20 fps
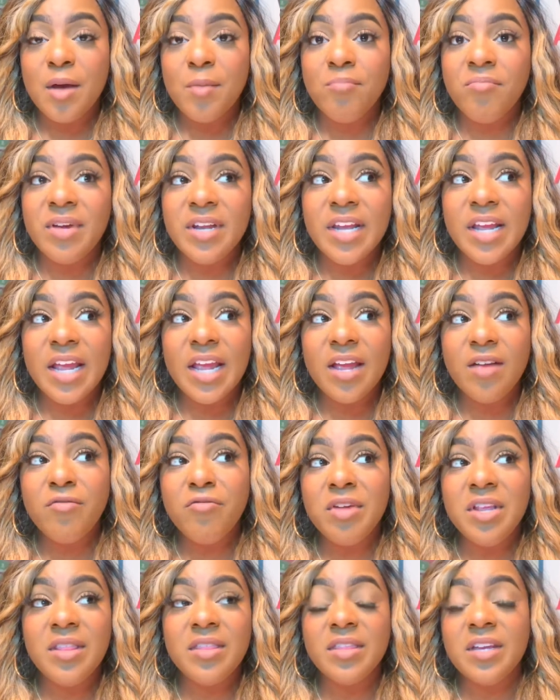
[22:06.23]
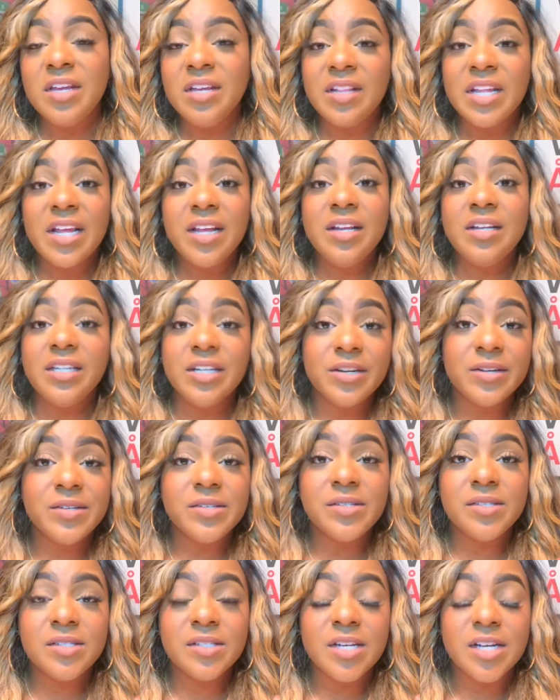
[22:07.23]
But everything that
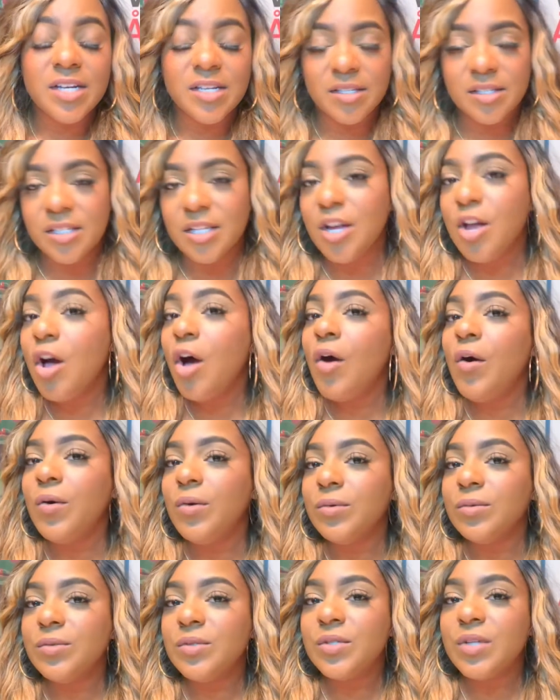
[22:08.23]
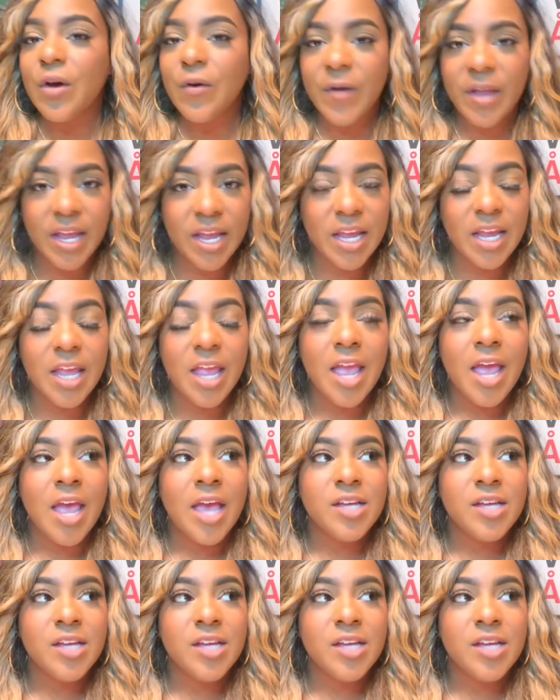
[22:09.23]
glitters isn't gold, okay?